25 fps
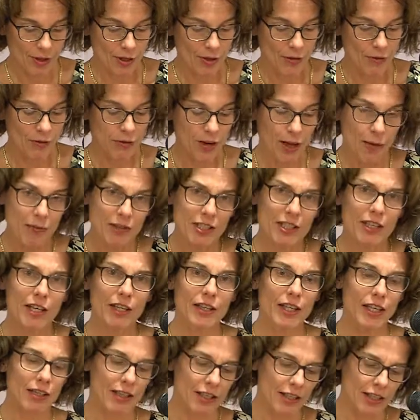Flemish
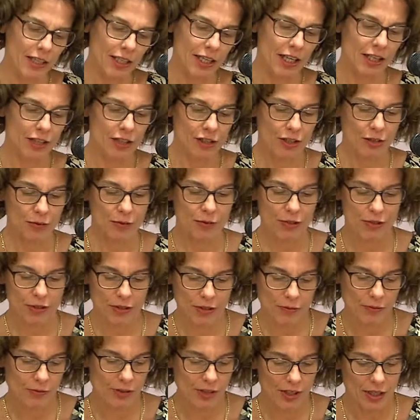identity, that's
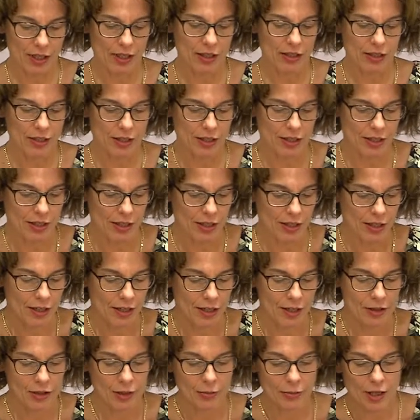something else.
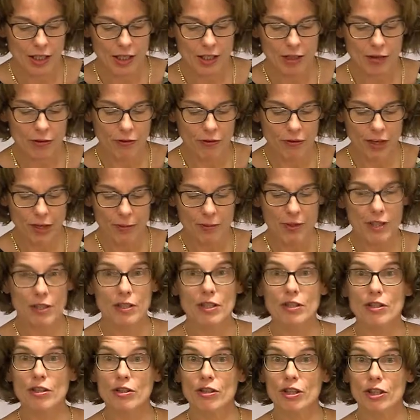As you may know, Flemish
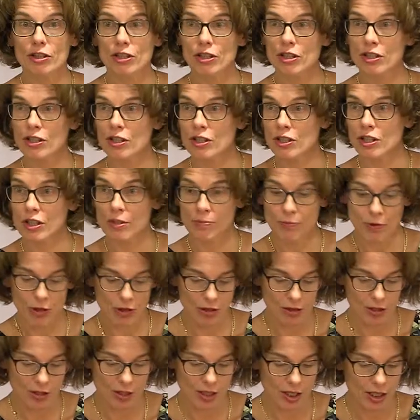is a Dutch
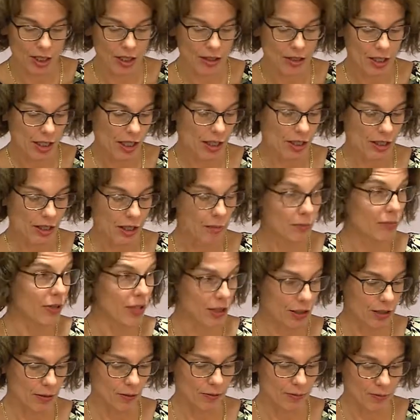spoken in
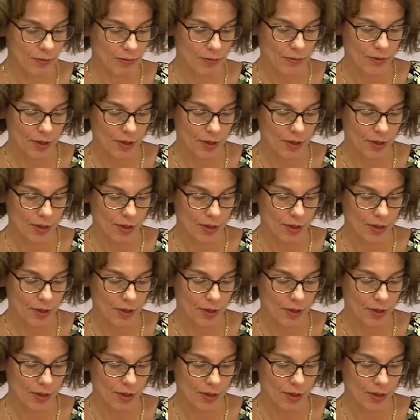Belgium.